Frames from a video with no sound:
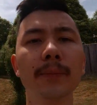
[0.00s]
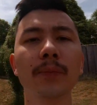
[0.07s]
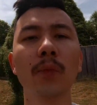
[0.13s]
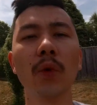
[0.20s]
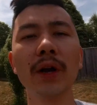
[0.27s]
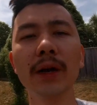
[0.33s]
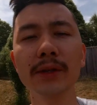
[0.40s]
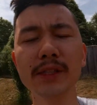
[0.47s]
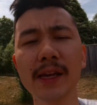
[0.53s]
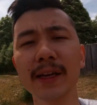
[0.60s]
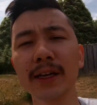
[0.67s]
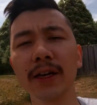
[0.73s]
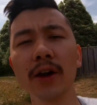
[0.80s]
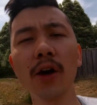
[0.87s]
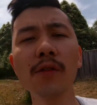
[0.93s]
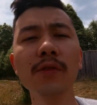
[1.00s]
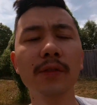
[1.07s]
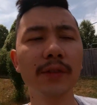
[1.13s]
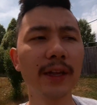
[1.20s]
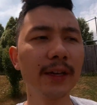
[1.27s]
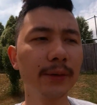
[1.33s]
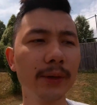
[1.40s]
when I was taking it off,
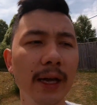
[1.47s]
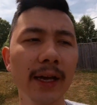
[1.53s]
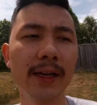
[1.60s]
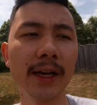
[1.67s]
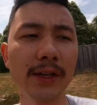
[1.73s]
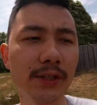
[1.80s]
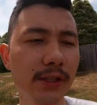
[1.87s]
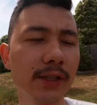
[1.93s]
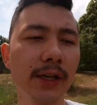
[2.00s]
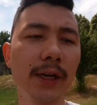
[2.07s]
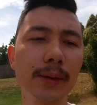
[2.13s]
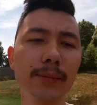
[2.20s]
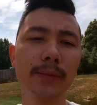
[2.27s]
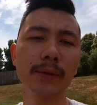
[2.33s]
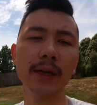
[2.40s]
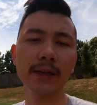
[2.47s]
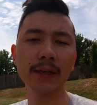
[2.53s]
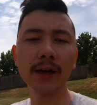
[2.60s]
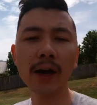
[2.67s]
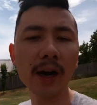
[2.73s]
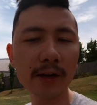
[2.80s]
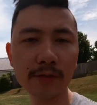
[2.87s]
they had actually come like
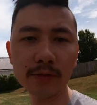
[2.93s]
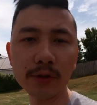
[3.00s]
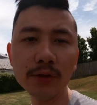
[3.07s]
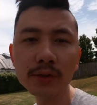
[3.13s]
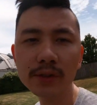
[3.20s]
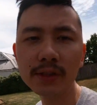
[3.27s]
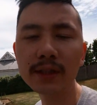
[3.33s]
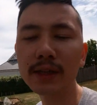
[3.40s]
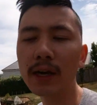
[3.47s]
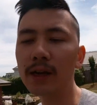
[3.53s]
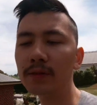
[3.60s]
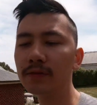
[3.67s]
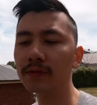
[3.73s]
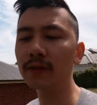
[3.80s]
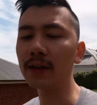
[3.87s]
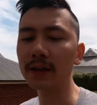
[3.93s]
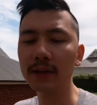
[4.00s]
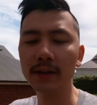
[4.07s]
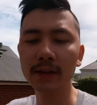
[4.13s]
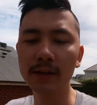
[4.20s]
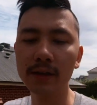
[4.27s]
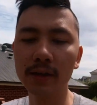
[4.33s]
half loose and half like
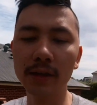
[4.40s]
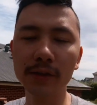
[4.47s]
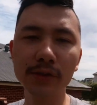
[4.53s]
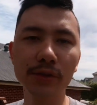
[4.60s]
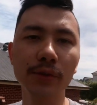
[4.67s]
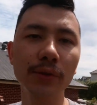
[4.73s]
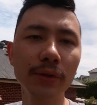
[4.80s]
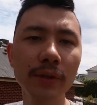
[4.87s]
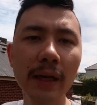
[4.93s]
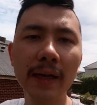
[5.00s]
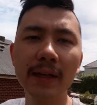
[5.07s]
unscrewed.